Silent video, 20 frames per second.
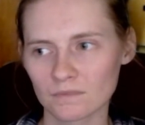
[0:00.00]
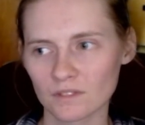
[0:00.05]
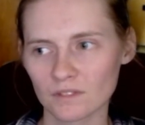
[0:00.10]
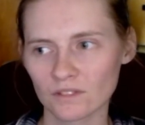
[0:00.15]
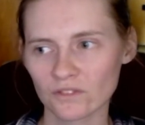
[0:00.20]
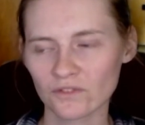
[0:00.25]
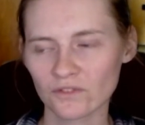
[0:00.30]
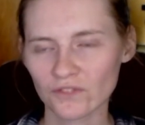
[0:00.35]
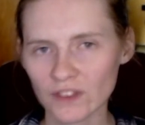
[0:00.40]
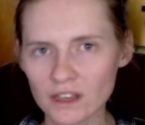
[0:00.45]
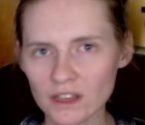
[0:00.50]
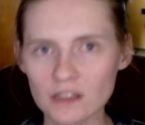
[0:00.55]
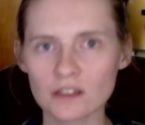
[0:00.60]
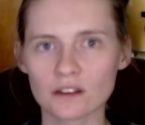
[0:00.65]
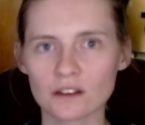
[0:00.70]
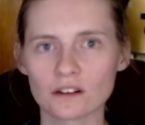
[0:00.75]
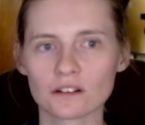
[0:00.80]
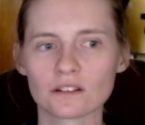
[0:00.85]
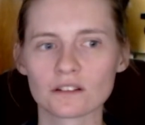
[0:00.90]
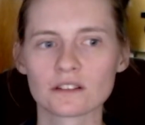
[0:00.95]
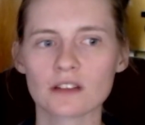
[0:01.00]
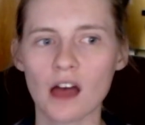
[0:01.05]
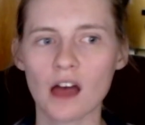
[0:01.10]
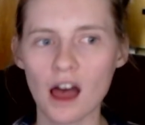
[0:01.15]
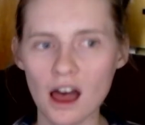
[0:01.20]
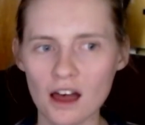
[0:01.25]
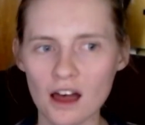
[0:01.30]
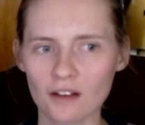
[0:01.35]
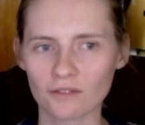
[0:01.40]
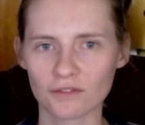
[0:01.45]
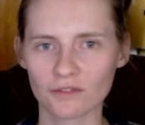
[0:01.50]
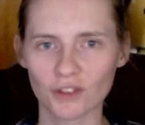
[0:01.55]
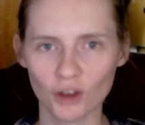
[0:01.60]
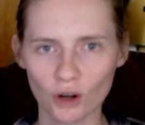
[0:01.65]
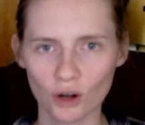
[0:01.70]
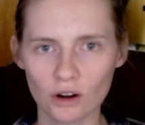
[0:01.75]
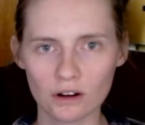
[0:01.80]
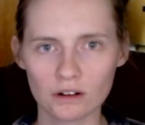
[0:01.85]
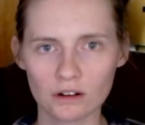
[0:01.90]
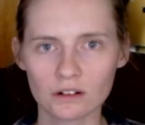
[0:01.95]
figures of the
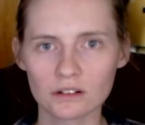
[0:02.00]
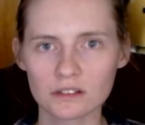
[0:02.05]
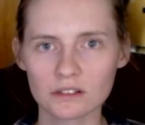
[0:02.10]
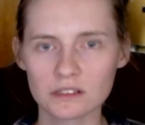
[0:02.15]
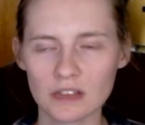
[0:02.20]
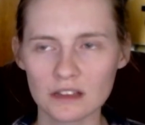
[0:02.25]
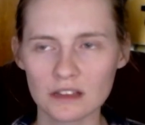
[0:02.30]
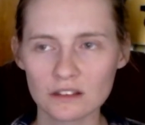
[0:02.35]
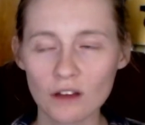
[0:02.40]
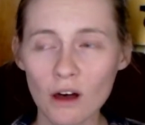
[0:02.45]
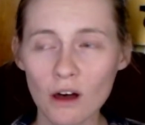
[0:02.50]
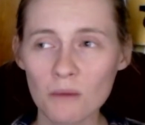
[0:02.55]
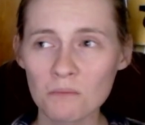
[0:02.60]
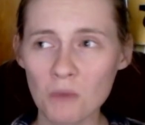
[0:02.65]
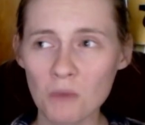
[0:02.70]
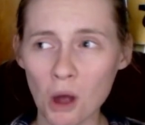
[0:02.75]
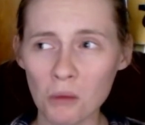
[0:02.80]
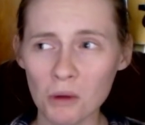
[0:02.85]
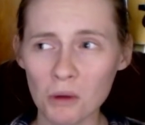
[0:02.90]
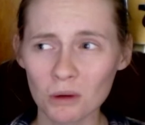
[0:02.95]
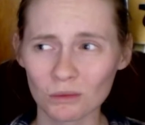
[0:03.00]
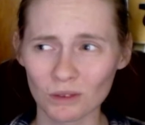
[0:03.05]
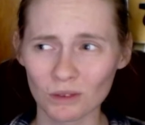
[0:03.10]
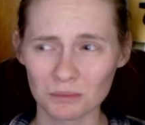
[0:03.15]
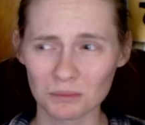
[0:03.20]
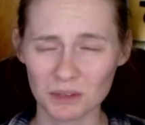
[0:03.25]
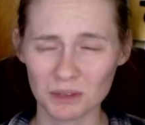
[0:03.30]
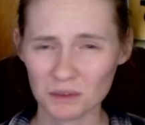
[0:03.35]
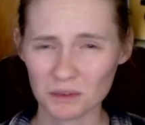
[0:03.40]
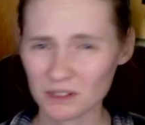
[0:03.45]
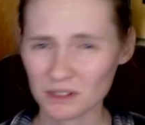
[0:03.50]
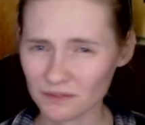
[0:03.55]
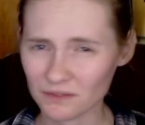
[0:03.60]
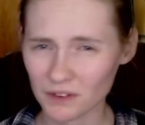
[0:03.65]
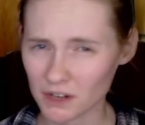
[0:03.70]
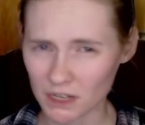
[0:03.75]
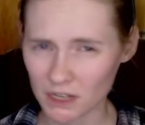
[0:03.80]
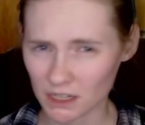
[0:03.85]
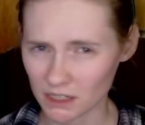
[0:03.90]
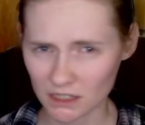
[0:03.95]
girls i saw a momo one but it wasn't
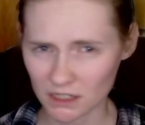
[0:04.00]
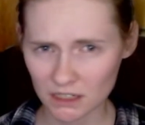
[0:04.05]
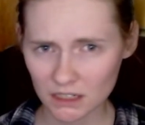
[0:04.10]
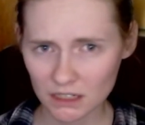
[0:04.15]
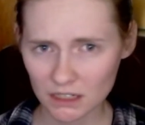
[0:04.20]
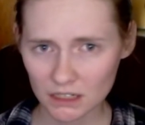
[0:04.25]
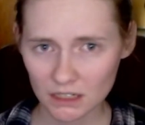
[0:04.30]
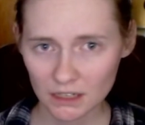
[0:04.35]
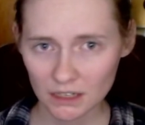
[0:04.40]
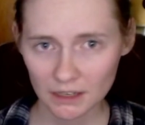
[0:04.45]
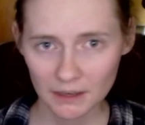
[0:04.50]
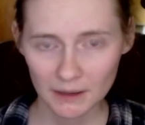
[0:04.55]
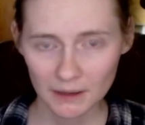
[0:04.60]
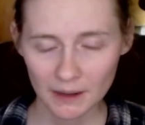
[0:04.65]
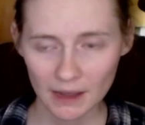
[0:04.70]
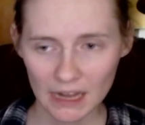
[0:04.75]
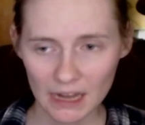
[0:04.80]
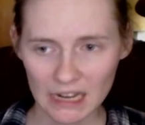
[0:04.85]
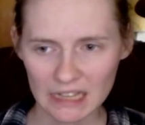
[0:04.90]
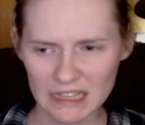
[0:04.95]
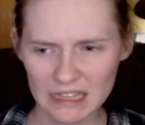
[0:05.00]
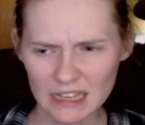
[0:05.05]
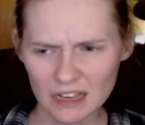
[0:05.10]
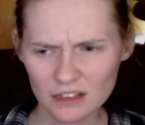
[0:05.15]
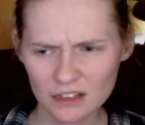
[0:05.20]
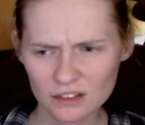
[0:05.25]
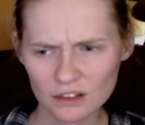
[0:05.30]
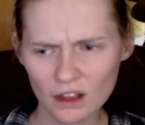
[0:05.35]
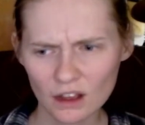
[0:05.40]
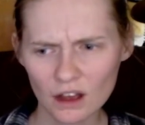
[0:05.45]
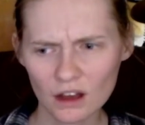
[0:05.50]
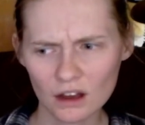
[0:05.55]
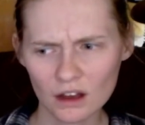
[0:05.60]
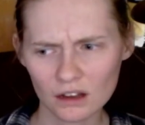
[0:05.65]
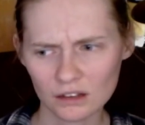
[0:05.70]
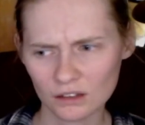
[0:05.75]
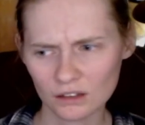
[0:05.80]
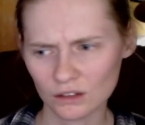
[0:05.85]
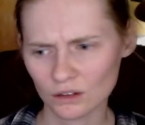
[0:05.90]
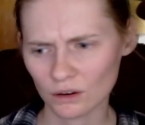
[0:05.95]
very good and i think i saw
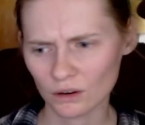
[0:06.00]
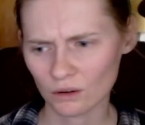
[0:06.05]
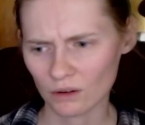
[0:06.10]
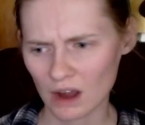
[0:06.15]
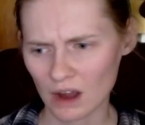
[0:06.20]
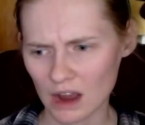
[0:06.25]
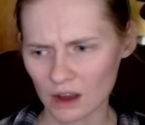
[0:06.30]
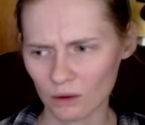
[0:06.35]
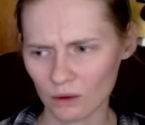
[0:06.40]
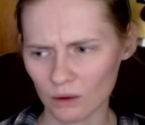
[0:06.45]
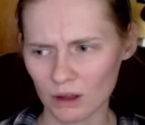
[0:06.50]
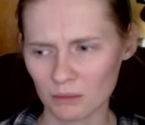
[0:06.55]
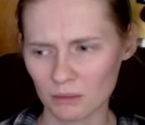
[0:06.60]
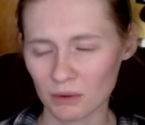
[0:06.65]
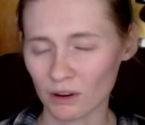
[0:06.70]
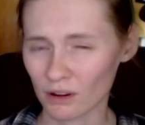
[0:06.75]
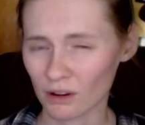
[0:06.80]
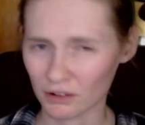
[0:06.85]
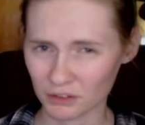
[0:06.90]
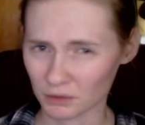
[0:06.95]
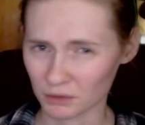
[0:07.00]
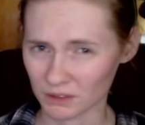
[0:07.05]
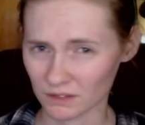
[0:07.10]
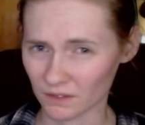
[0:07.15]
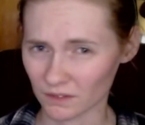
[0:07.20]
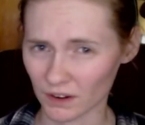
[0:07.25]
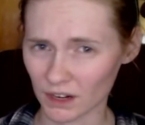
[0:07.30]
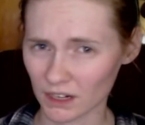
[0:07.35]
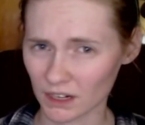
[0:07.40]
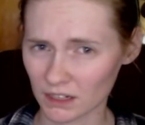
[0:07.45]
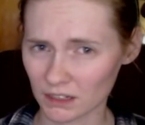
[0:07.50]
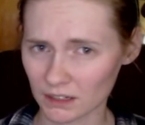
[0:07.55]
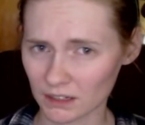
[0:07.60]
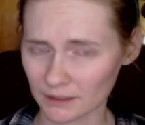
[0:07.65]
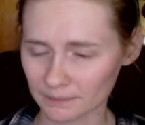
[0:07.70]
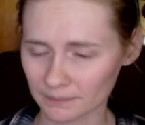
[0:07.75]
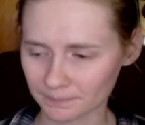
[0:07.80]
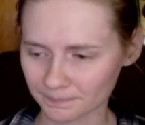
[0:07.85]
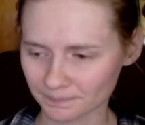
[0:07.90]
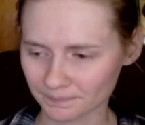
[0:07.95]
a uraraka one but also wasn't very
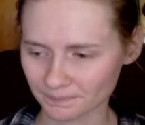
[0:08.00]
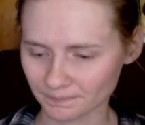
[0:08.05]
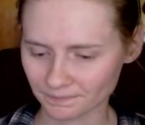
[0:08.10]
good